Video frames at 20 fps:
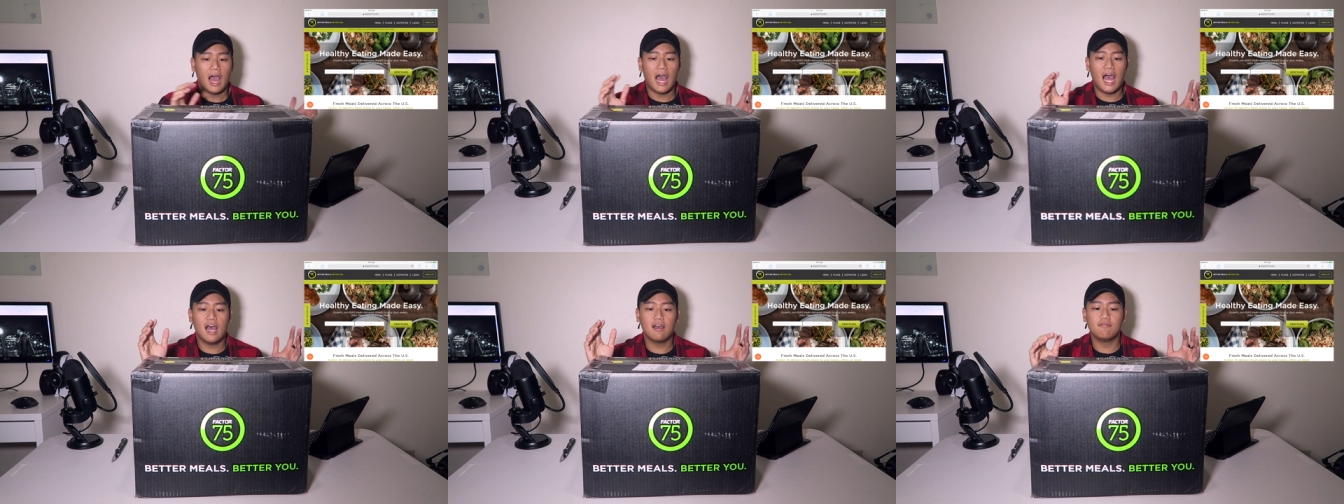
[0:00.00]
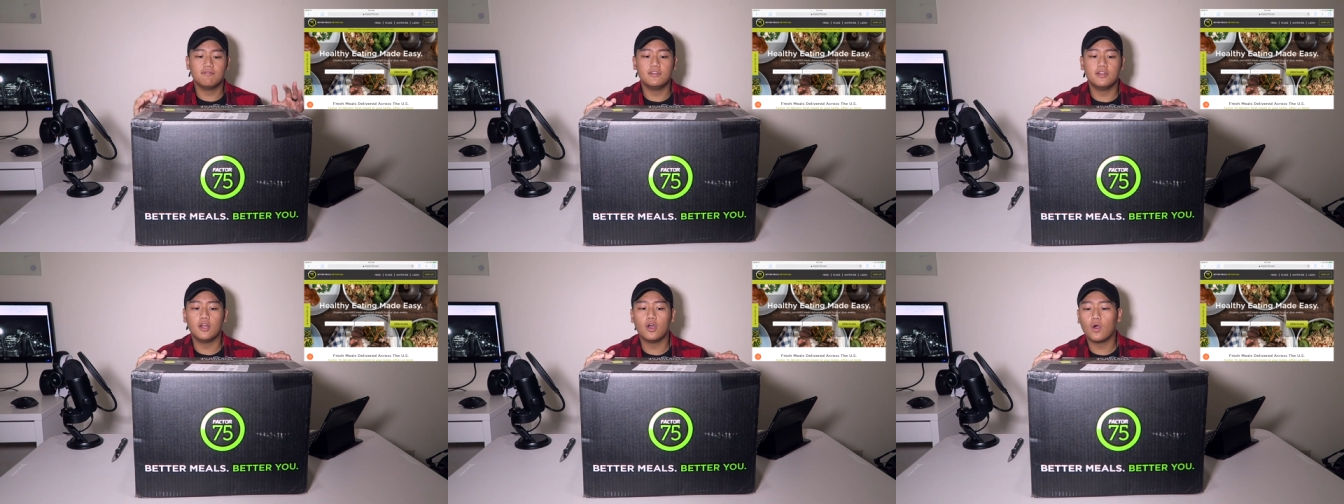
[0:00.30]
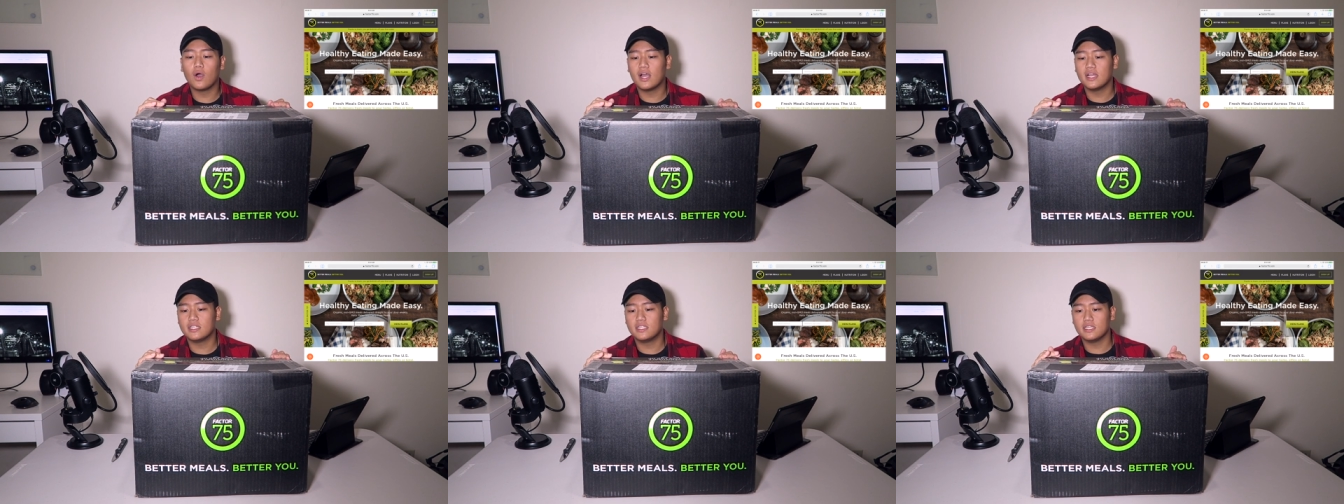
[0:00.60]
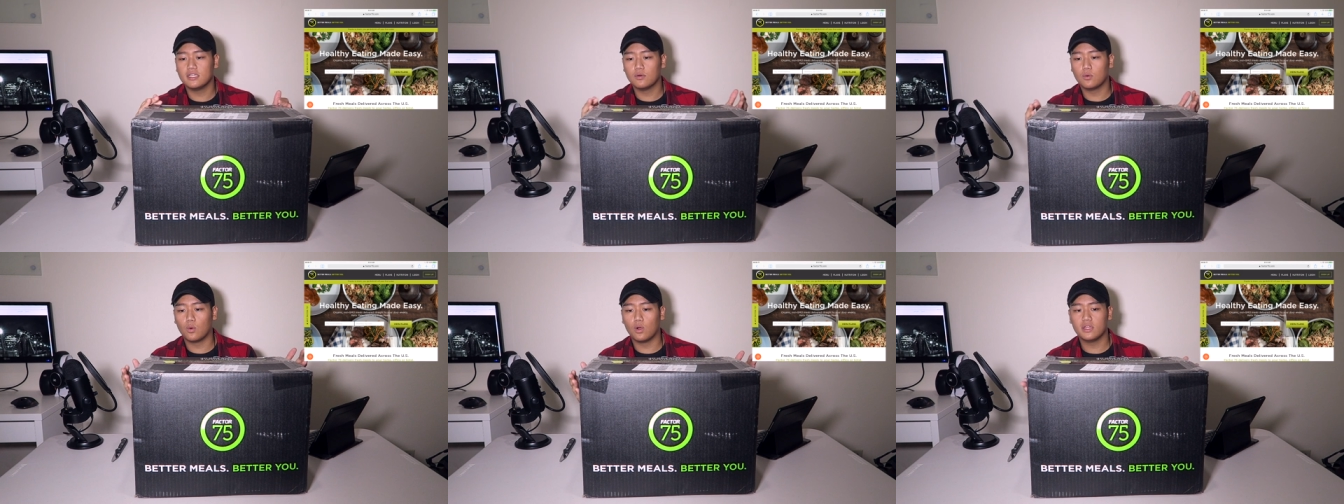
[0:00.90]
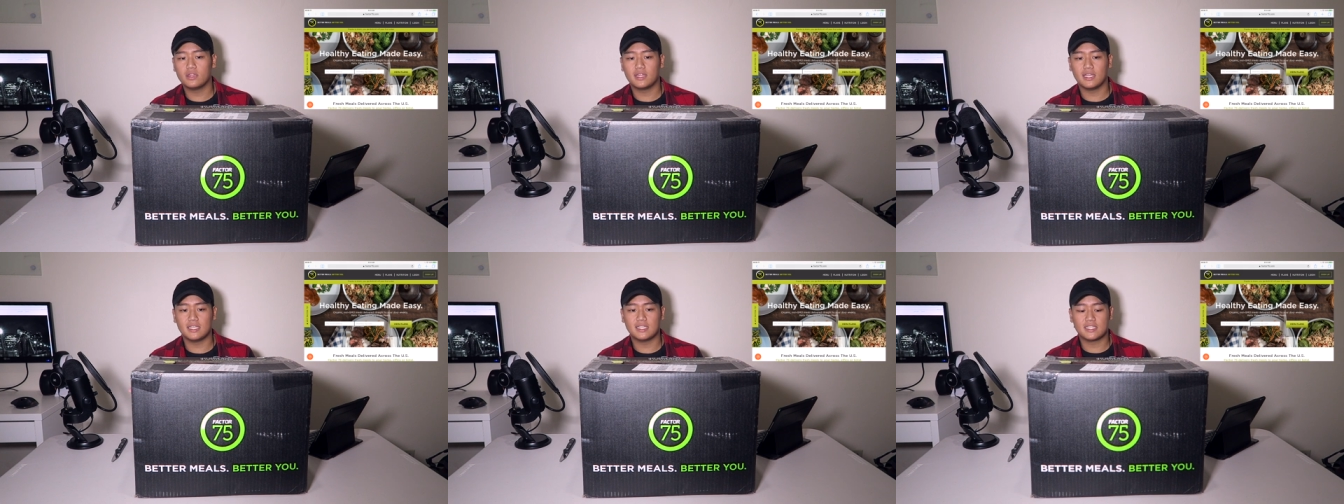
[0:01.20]
I have no idea
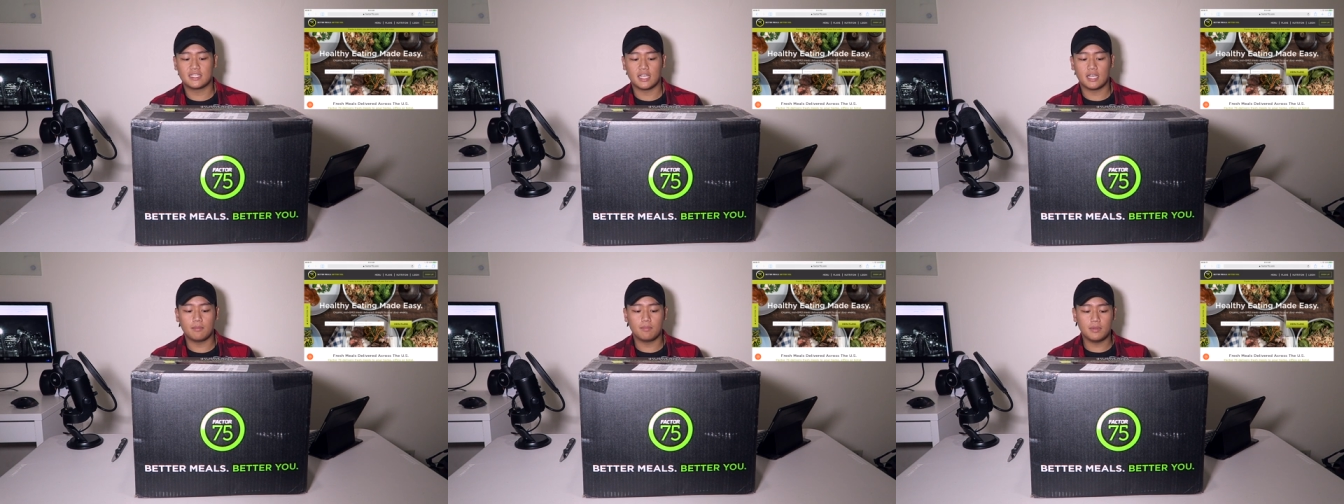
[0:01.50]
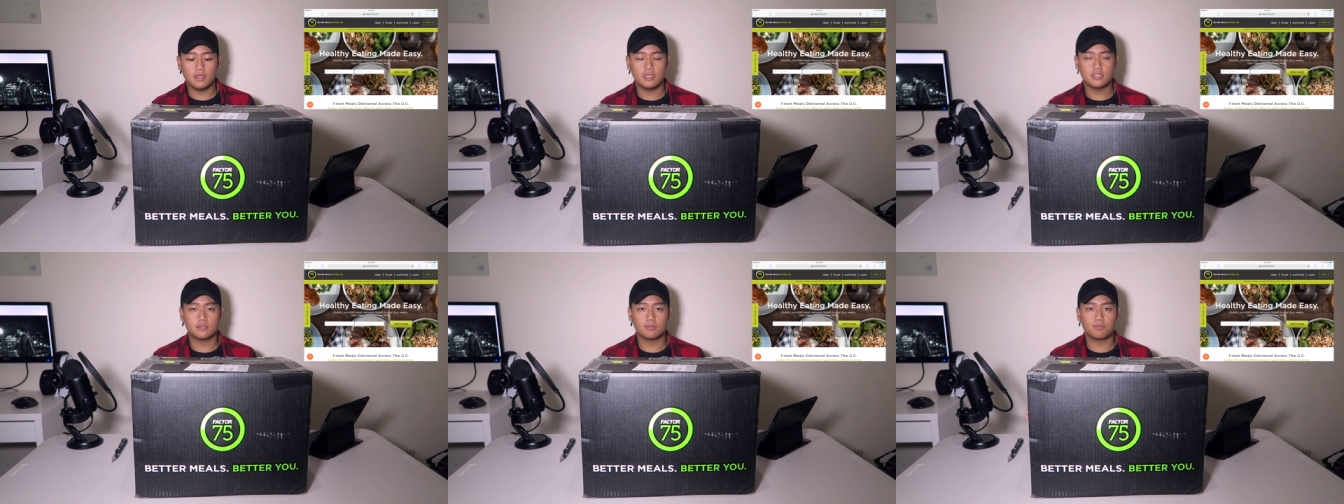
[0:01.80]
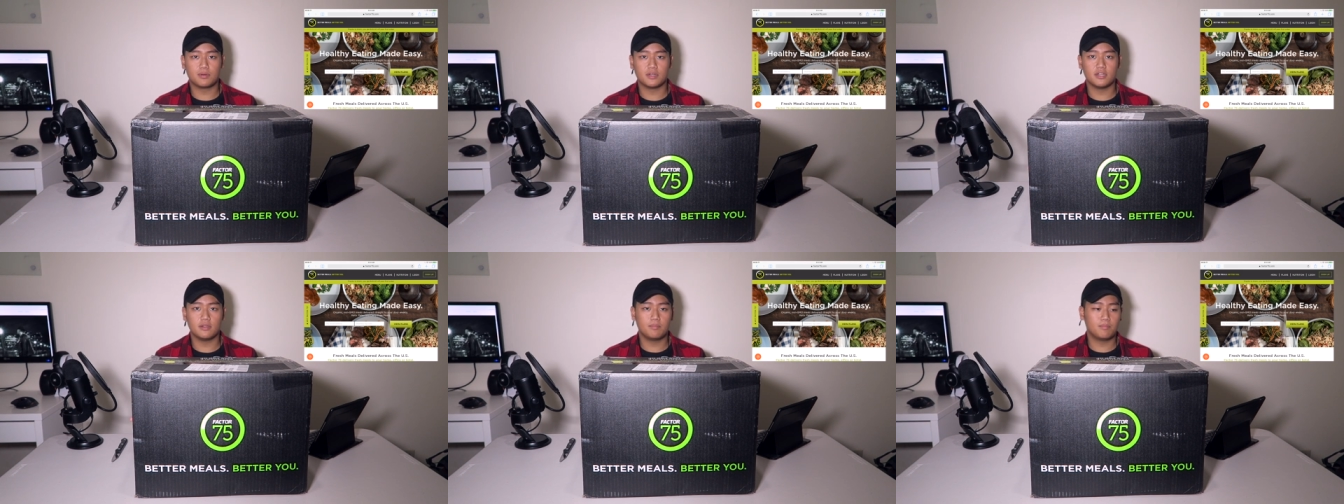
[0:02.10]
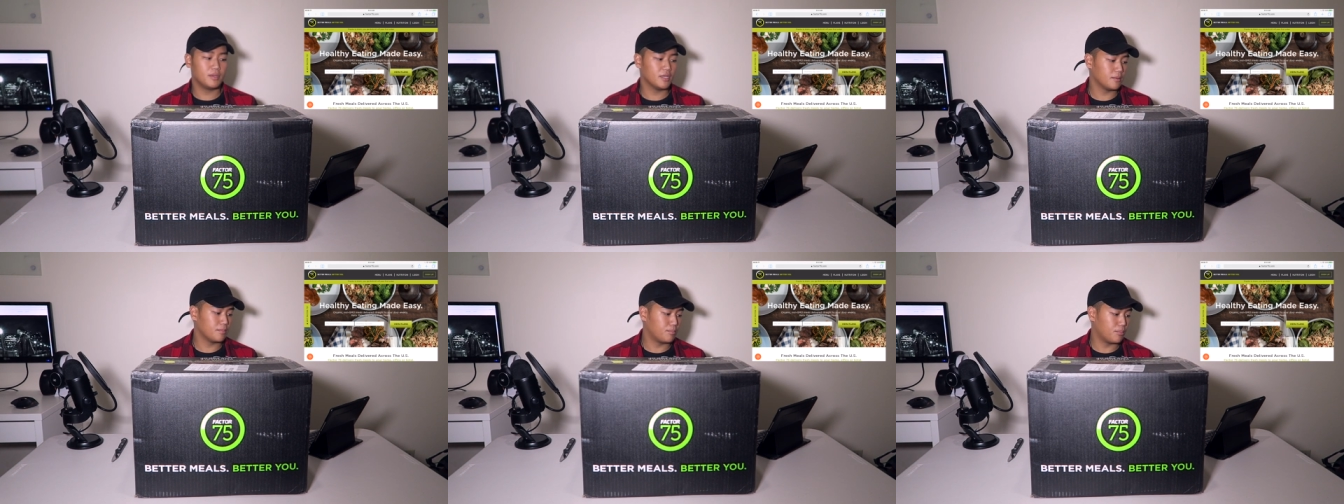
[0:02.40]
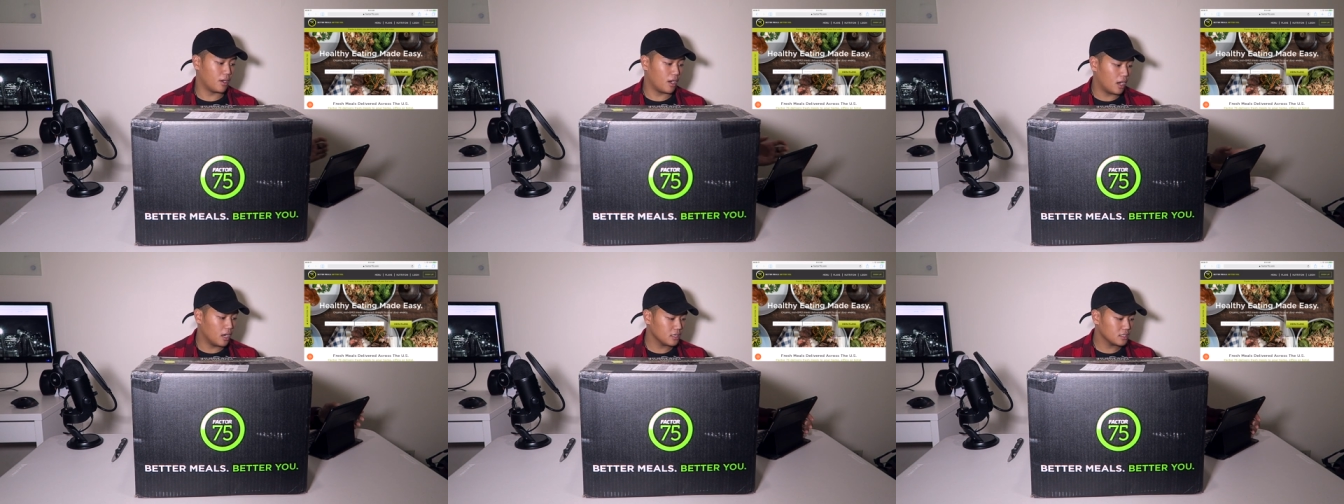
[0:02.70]
what they sent me. It's a pretty big
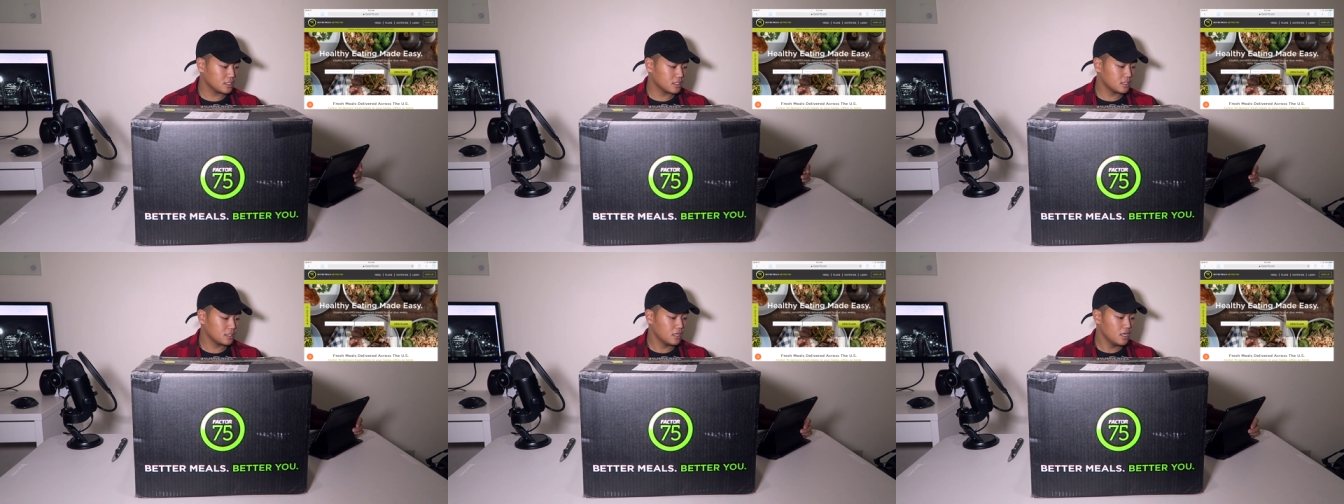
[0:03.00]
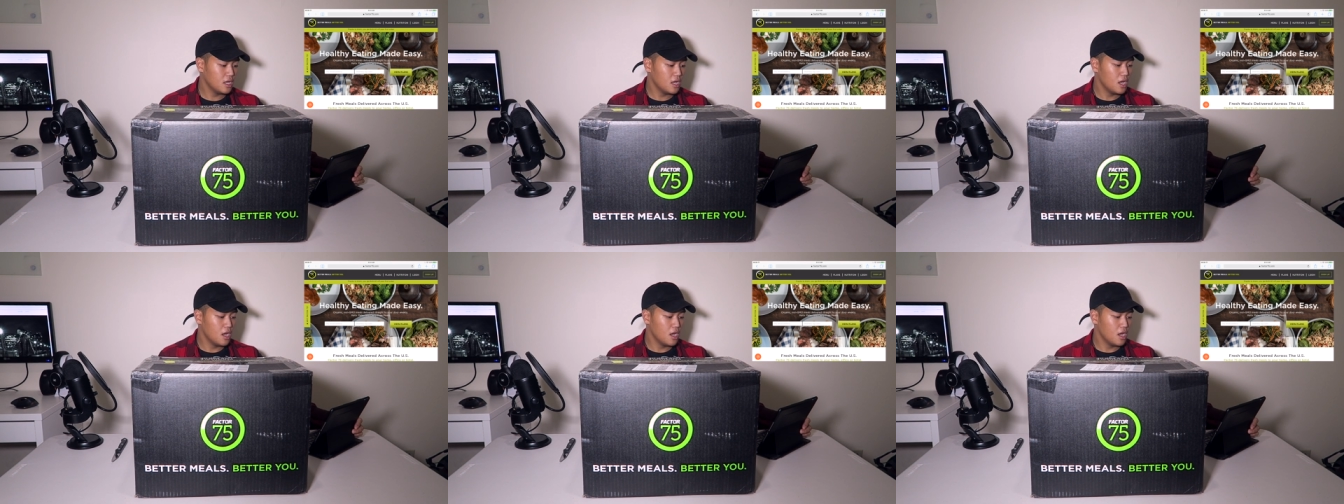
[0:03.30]
box.